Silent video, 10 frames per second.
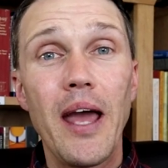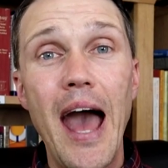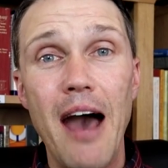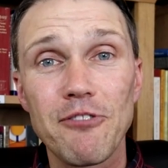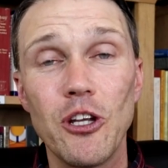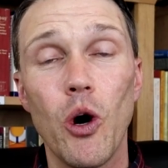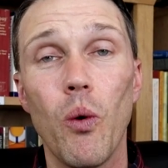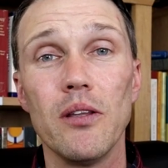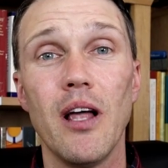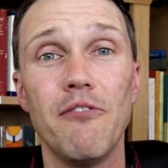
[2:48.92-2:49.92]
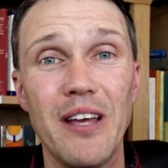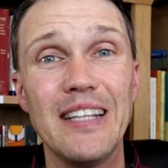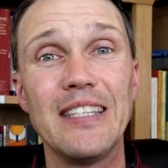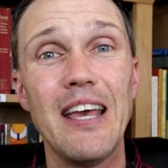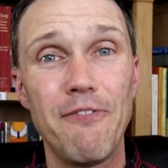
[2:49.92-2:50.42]
we have to know what love
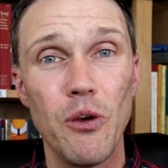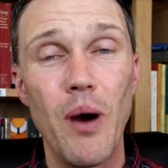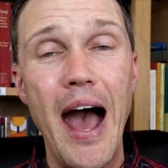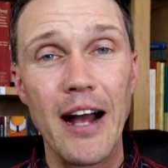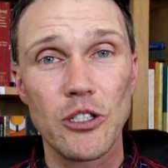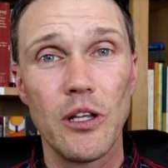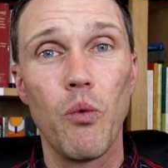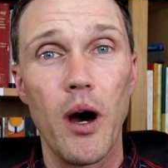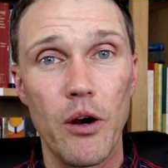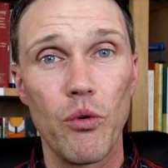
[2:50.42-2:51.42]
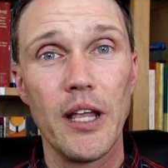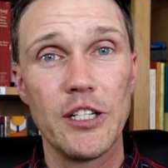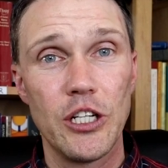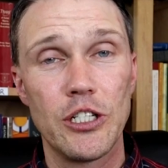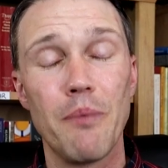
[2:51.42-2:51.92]
is if you actually want a
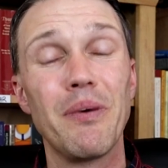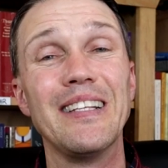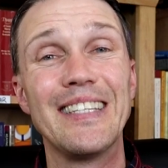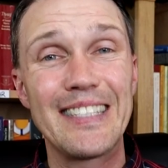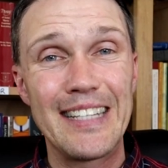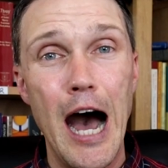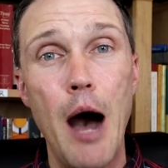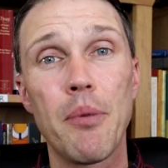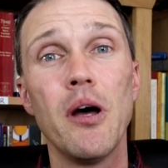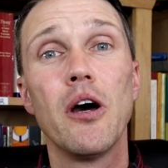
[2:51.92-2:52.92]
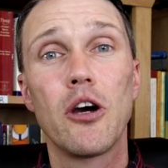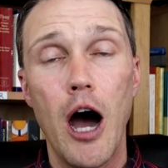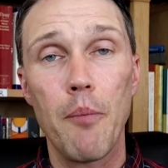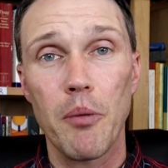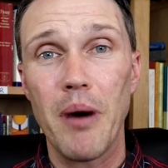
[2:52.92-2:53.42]
relationship and stop
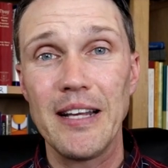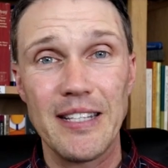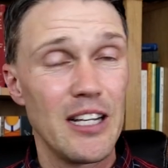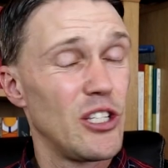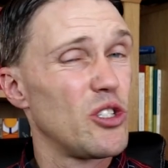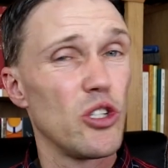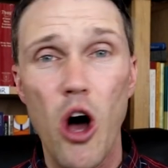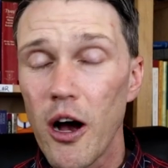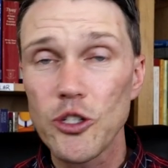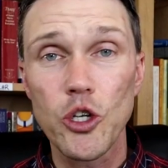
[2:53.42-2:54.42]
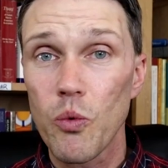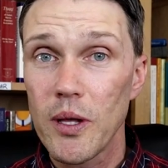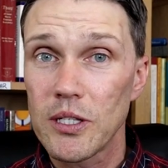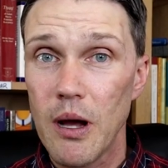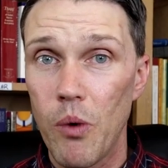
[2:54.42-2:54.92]
compromising. Because as long as you're
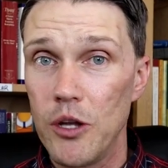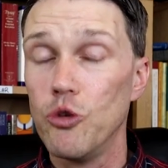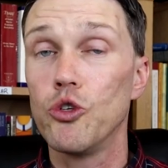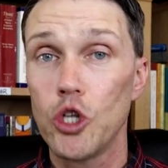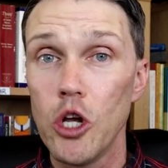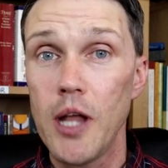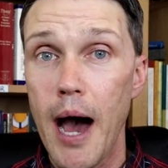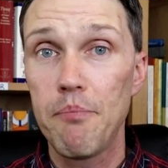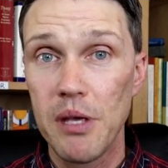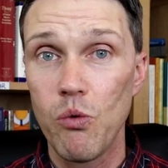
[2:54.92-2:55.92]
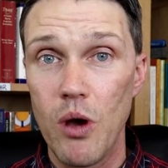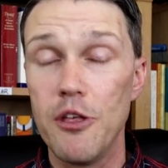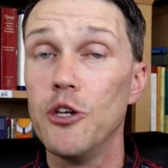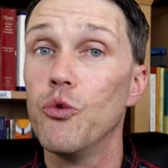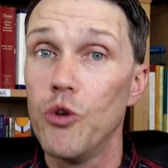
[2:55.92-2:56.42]
with someone you should not be
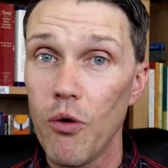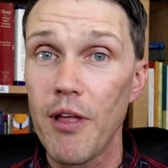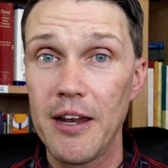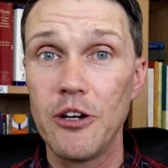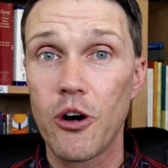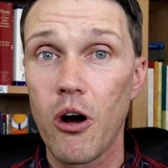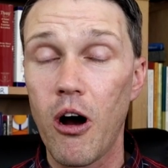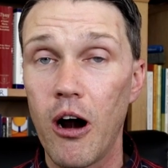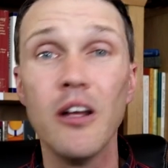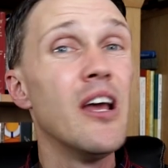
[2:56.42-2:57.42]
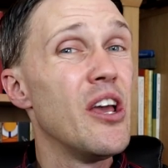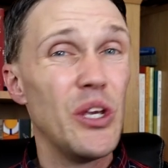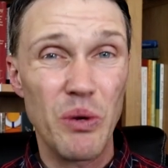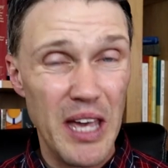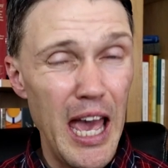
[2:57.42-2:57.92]
with and you know that in your heart,
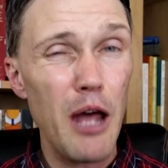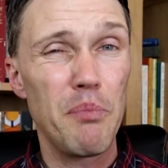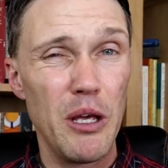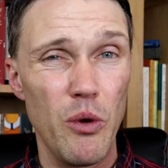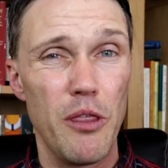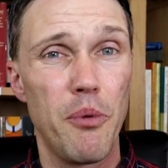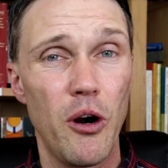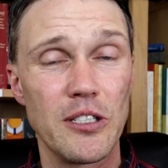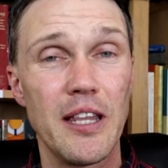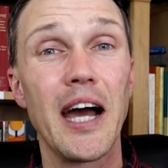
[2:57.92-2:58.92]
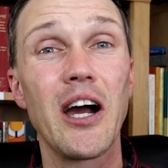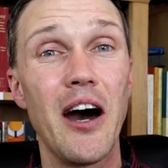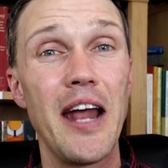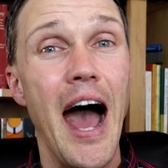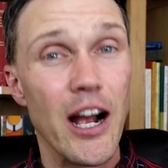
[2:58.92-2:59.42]
you can't be with the person that
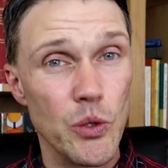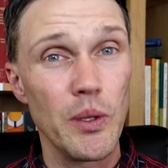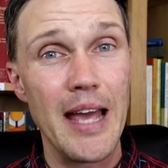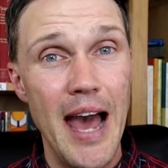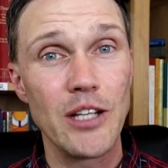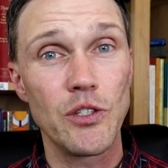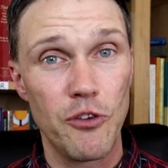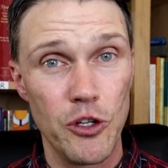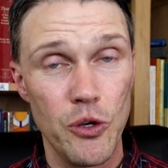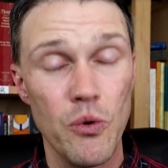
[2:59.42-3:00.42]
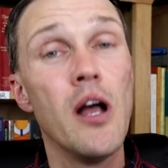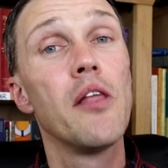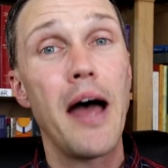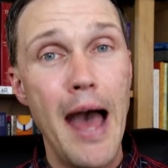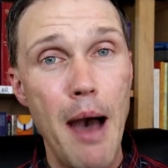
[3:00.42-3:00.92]
God actually has for you, the